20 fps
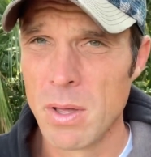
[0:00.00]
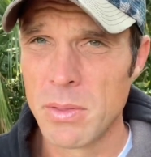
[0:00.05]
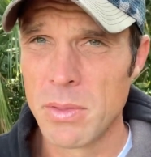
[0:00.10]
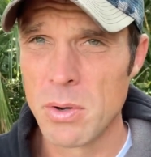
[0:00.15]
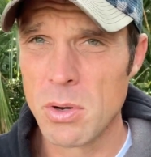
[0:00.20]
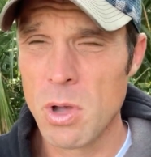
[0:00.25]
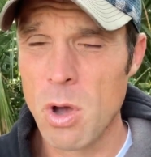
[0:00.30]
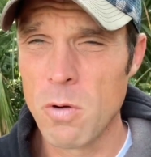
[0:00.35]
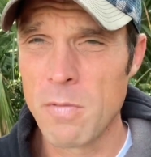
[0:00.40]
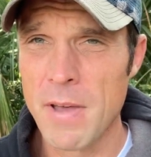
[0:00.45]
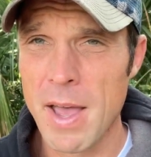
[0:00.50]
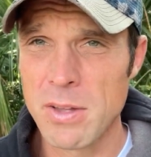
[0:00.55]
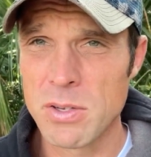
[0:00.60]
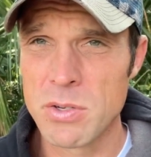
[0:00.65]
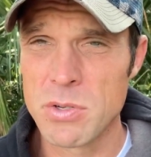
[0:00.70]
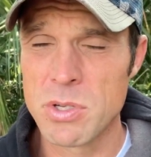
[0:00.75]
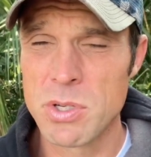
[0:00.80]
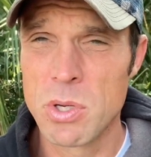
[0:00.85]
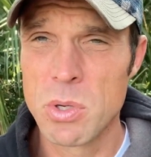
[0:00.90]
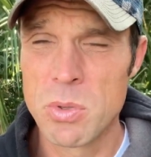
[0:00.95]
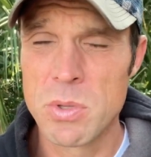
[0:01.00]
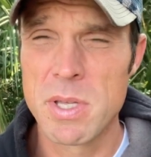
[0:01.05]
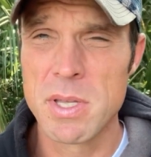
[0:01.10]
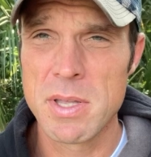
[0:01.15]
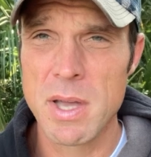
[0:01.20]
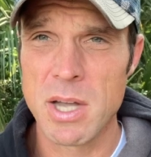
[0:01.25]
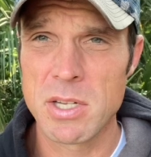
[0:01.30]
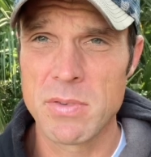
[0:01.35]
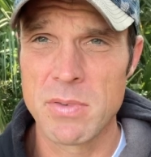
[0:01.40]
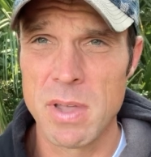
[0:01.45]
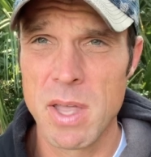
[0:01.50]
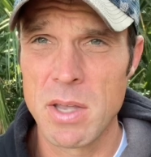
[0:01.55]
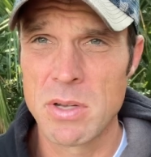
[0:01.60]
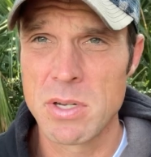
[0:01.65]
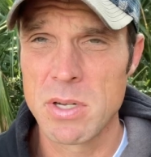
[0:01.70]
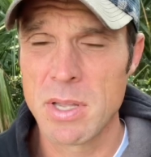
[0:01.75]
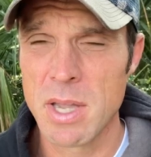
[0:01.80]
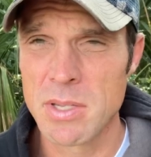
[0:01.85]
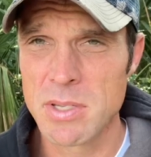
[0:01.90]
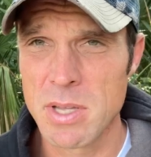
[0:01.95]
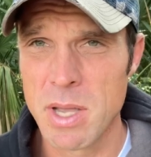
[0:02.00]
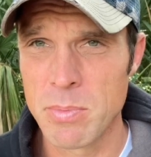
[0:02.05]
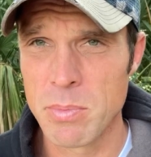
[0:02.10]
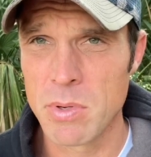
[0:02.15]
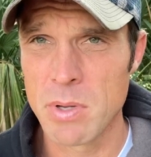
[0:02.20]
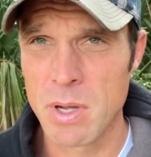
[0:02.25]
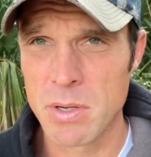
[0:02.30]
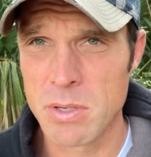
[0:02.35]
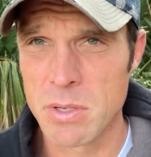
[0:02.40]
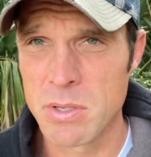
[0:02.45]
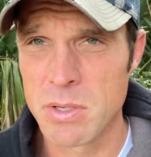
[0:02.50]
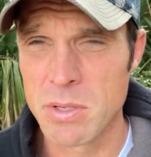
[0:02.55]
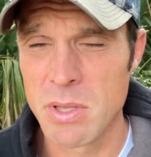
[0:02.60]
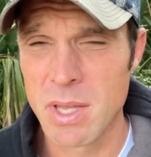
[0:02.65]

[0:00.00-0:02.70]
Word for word: They're cofactors to detoxification enzyme productions.